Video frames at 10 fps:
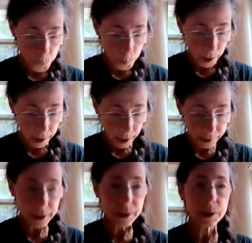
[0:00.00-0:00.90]
but
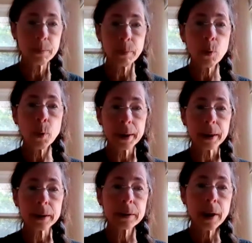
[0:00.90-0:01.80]
I think it's
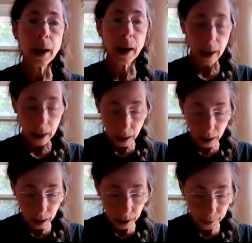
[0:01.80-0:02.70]
important.
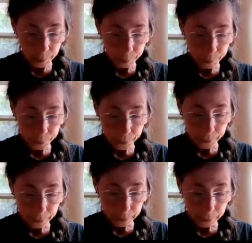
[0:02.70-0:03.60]

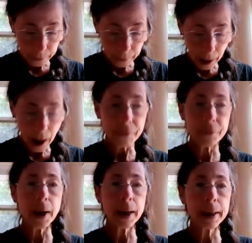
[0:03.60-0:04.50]
I
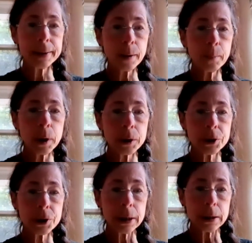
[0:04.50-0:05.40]
find among
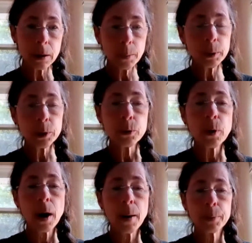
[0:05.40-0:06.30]

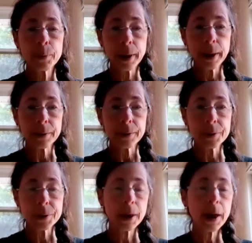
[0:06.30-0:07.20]
CW
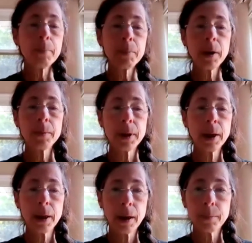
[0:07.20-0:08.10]
operators, and
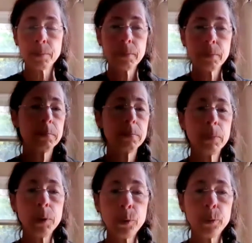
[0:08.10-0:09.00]
I'm
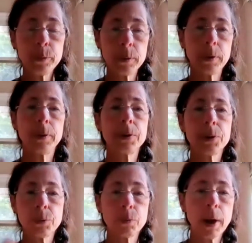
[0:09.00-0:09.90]
new to
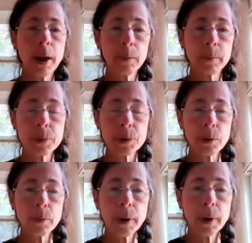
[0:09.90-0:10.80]
this realm,
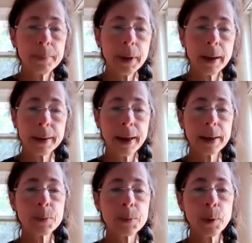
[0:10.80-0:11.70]
so I'm not an
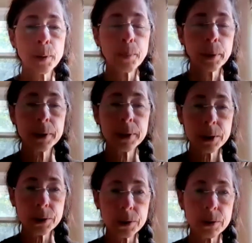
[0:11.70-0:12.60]
expert, but
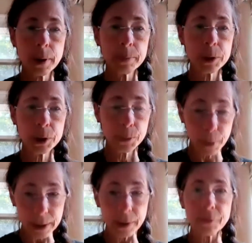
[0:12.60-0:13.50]
I'm just
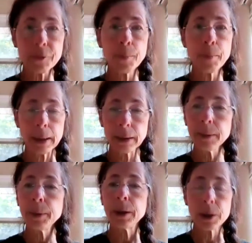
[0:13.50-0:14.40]
speaking from my
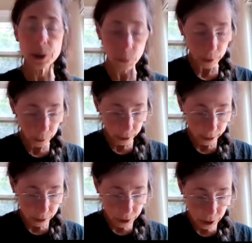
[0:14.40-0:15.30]
limited
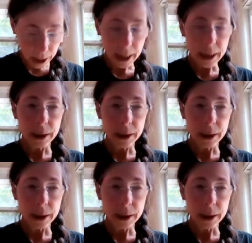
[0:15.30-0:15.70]
experience.